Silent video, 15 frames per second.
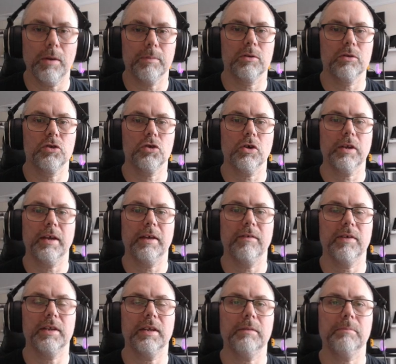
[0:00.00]
you enjoyed it. If
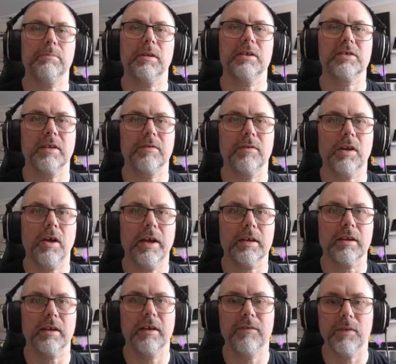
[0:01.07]
you did, please leave a like.
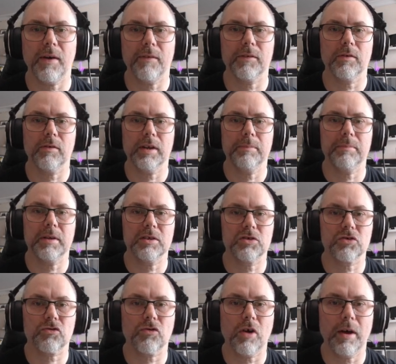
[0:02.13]
If you haven't already, please
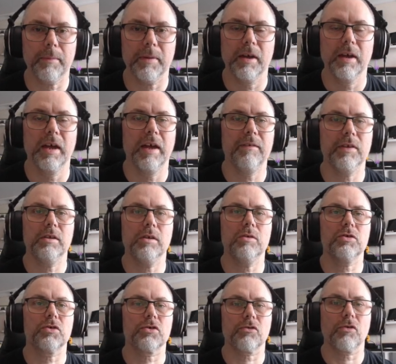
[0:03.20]
subscribe. If you do
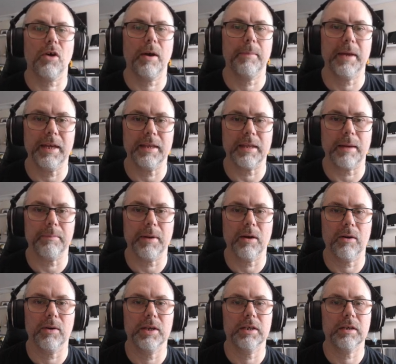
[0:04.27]
subscribe, hit that bell
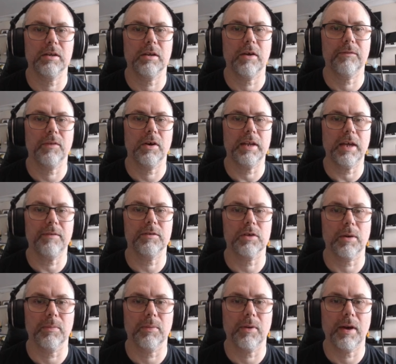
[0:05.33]
and you get notified every
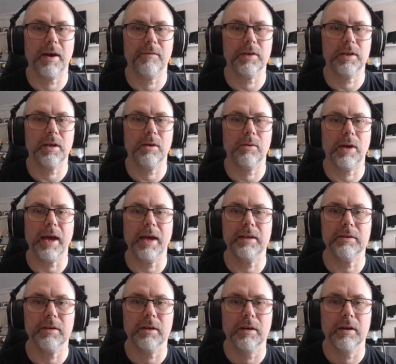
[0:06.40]
time I put out a video,
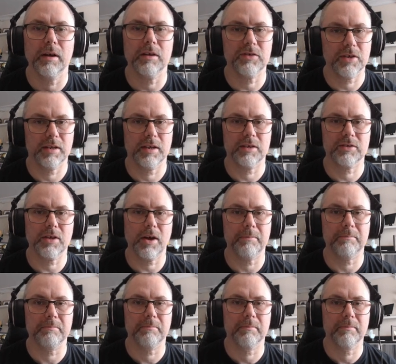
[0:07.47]
and I'll see you next time.
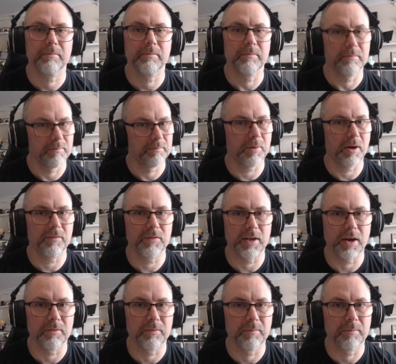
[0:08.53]
Bye for now.